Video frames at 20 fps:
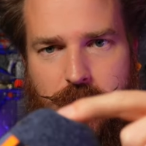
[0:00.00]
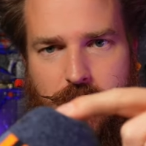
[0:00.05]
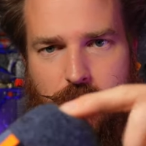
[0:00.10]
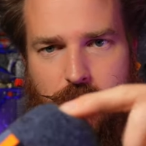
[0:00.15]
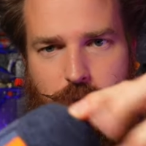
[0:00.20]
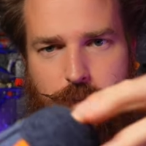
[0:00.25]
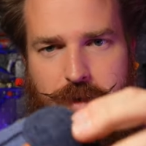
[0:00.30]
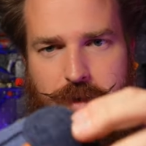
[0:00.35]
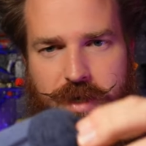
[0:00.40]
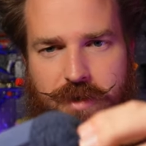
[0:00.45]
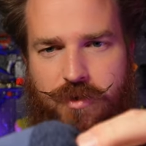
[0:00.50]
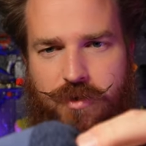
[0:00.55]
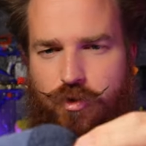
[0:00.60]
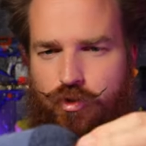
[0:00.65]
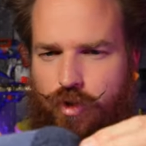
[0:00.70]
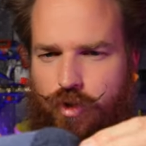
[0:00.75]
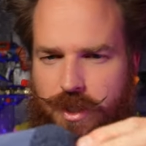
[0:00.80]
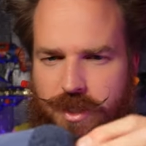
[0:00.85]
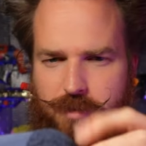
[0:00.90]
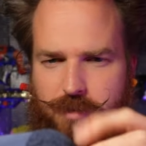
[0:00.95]
it could be a
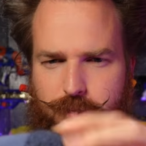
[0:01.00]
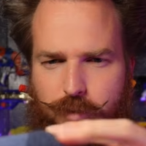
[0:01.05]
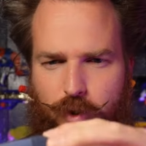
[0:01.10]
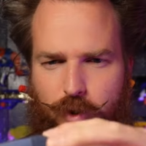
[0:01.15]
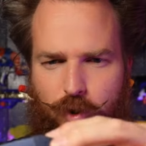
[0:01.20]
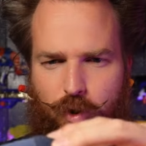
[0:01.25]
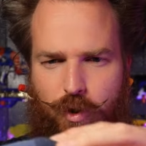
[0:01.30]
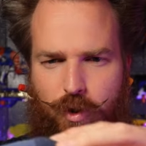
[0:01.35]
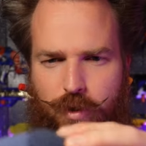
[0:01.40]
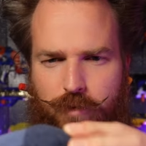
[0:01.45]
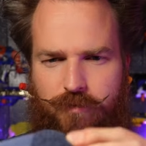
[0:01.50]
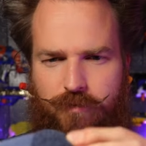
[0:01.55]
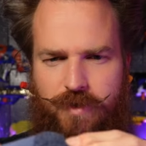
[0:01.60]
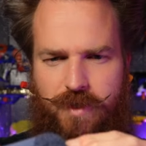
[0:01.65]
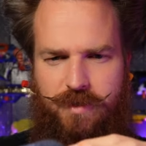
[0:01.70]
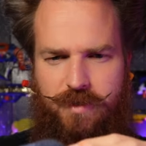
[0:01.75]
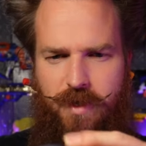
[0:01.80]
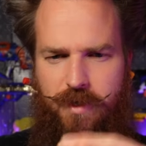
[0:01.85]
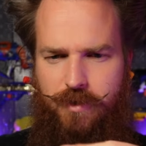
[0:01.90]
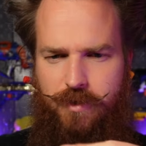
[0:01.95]
stress ball,
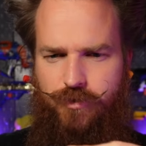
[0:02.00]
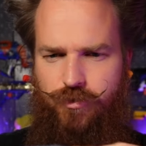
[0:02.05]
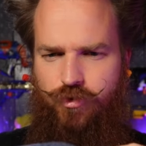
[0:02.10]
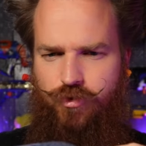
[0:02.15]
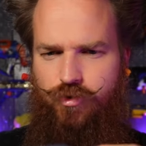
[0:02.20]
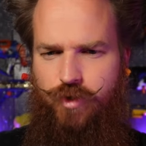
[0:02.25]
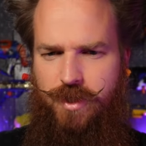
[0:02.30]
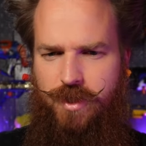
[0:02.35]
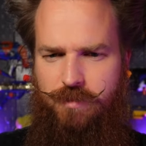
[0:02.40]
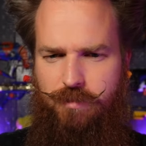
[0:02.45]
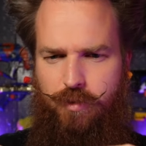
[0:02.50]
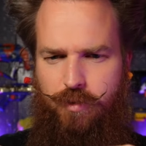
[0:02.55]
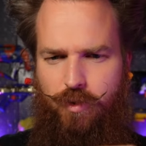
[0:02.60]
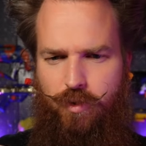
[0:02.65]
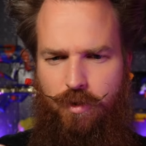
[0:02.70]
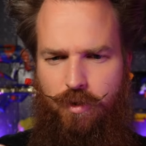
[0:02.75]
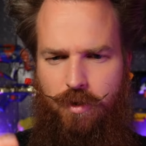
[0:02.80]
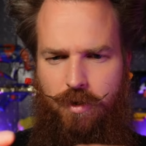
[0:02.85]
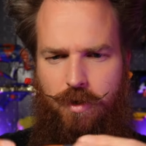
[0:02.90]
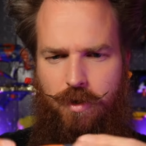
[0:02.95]
feels like a stress
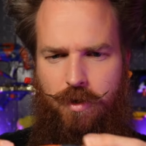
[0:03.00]
ball,